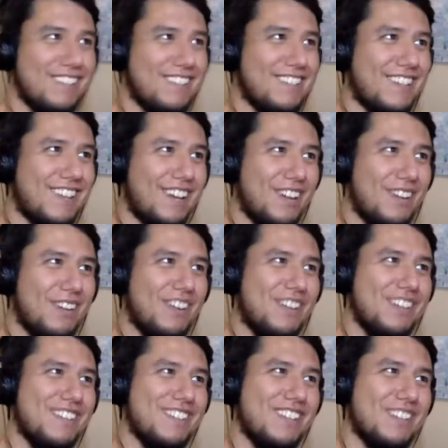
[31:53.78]
It's like I
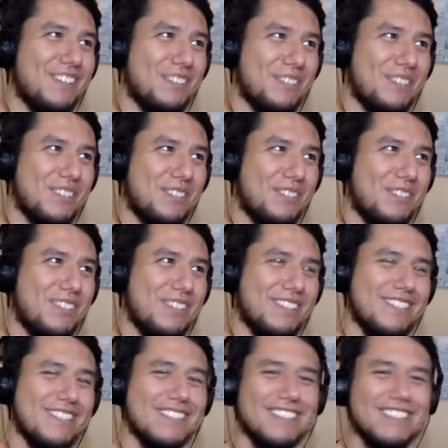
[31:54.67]
watched that. I was like, "What
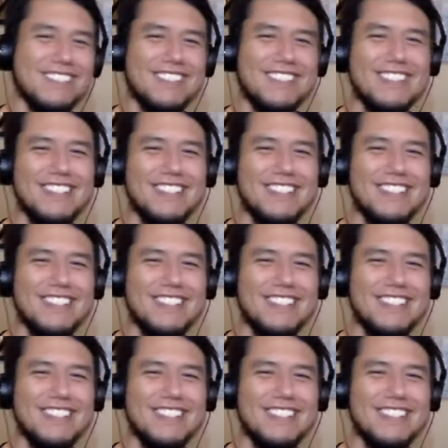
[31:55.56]
is this?"